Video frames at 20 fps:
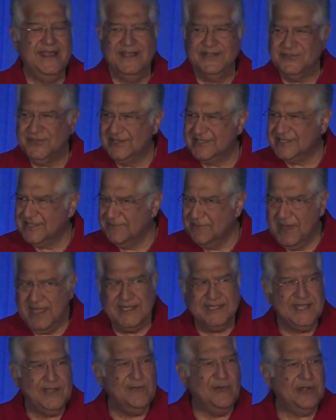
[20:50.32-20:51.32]
So it's
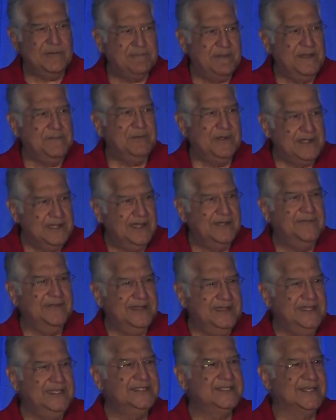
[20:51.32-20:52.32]
amazing what people did
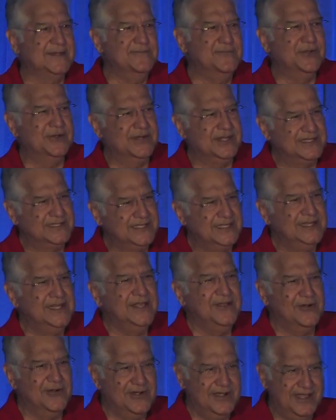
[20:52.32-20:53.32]
with these computers in
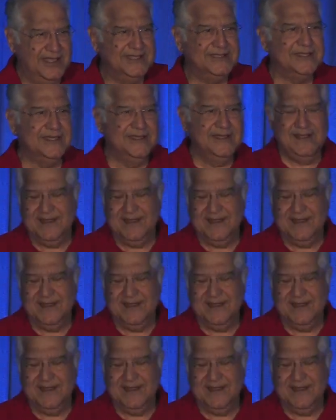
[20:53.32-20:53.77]
the old days.